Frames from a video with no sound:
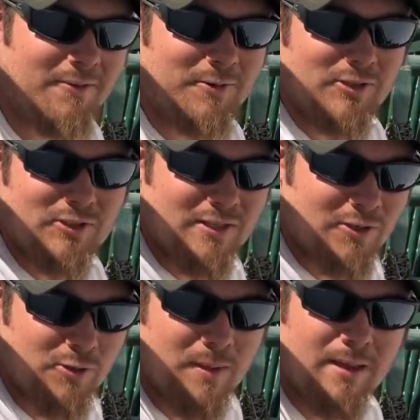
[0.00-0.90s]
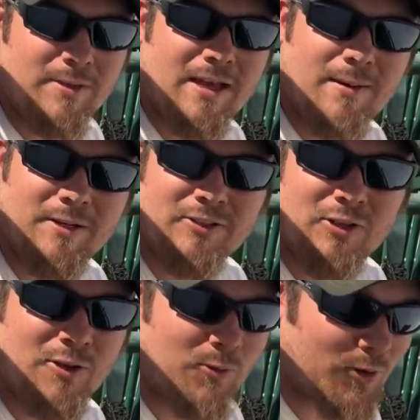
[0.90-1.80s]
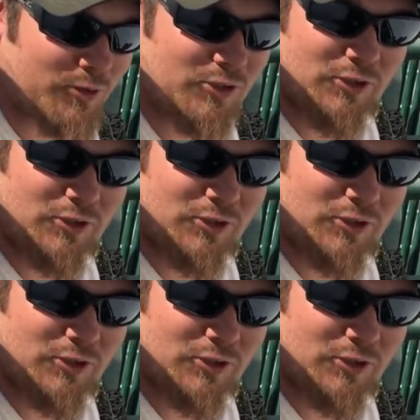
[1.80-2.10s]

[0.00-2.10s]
when you see the new baby coming into the world you